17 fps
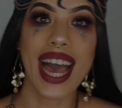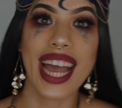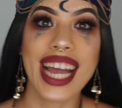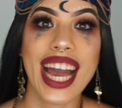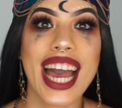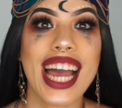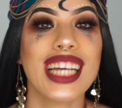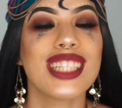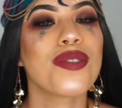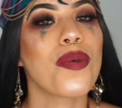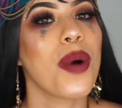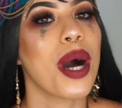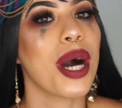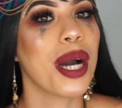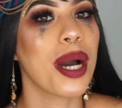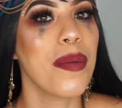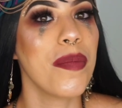guys,
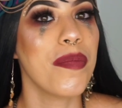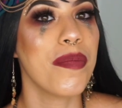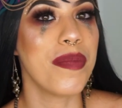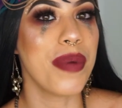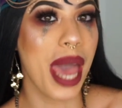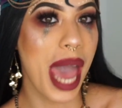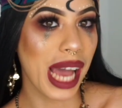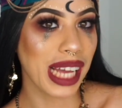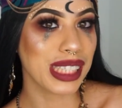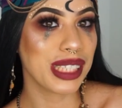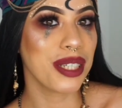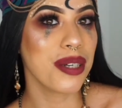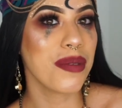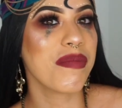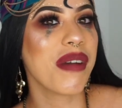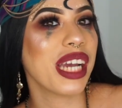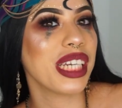welcome back
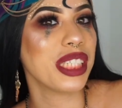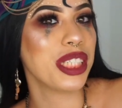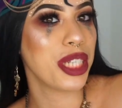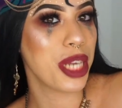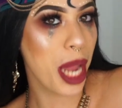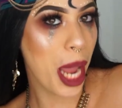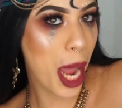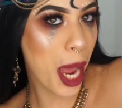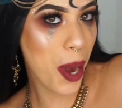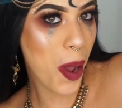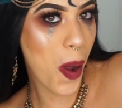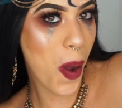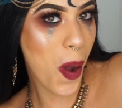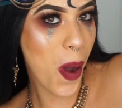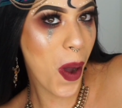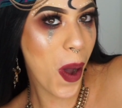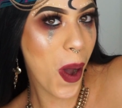to my
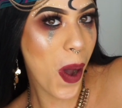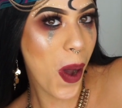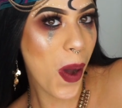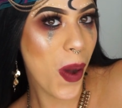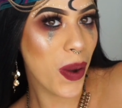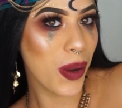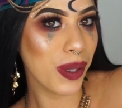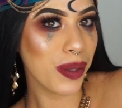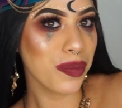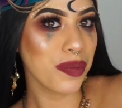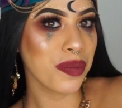channel.